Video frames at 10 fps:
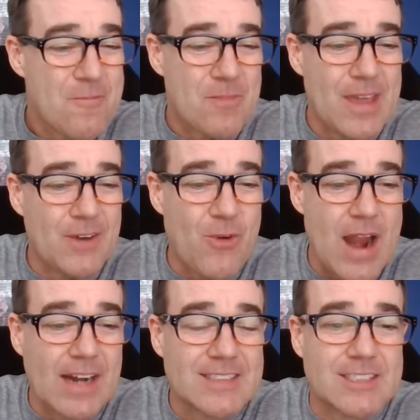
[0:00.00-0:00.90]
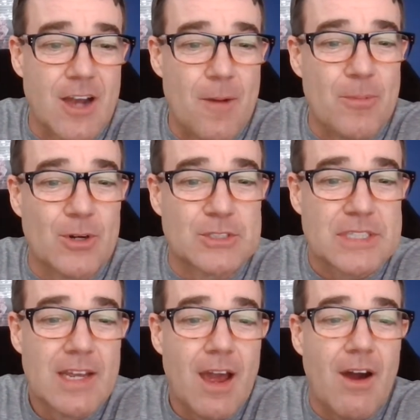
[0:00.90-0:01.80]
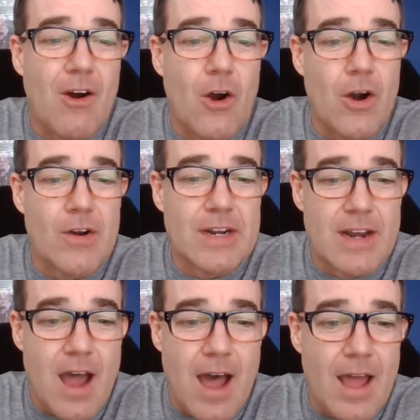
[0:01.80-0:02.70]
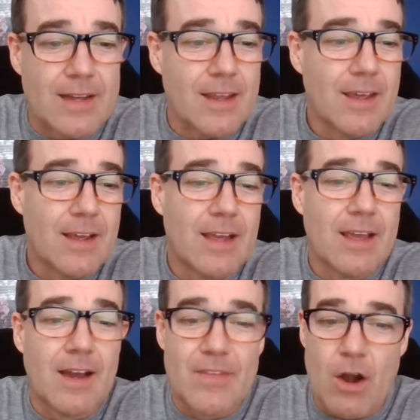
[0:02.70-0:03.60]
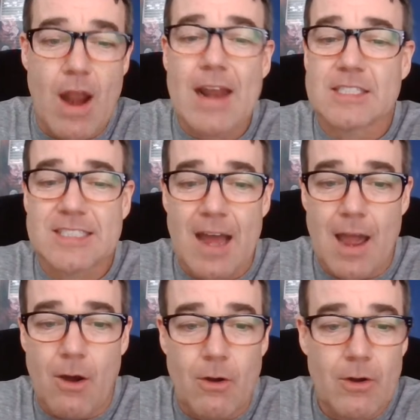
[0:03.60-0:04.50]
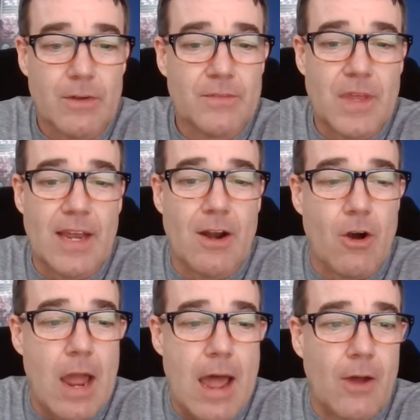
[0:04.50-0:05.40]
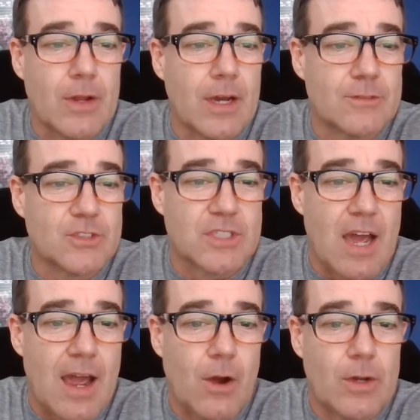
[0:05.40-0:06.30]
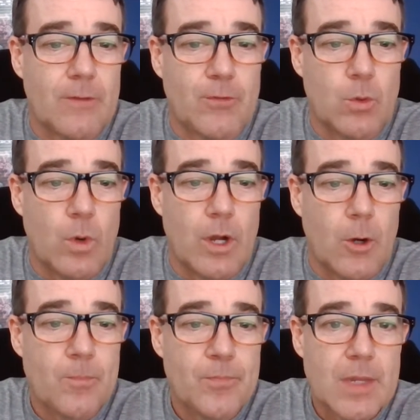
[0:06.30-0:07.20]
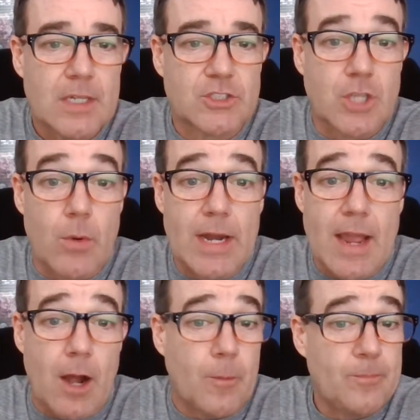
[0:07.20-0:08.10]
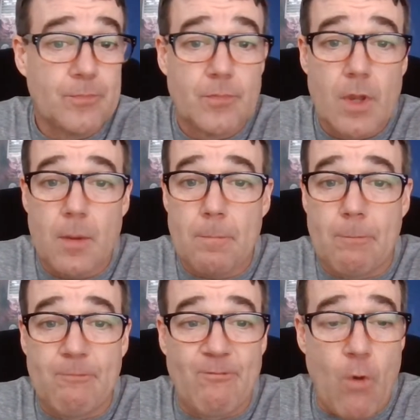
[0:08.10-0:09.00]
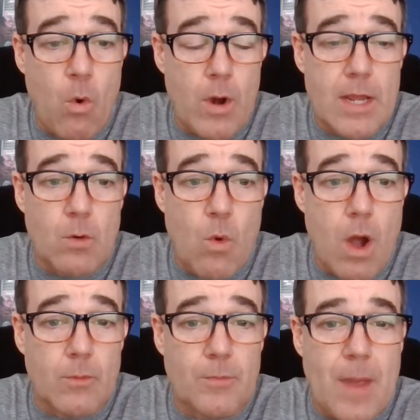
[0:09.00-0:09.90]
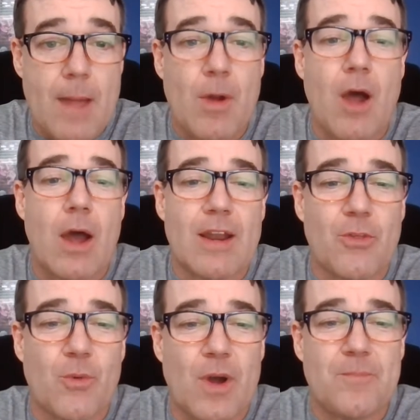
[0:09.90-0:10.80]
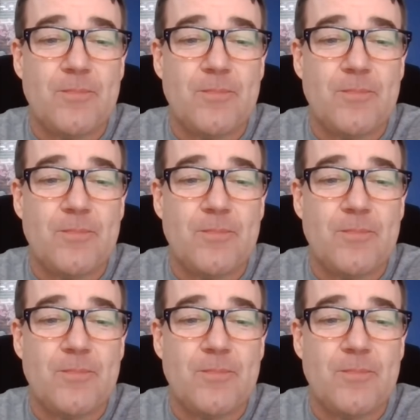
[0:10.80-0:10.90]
Mid-range jumpers are not, they're out of style. They are out of style, if you will. So anyhow, 40-1 with Bama. Oh, I know the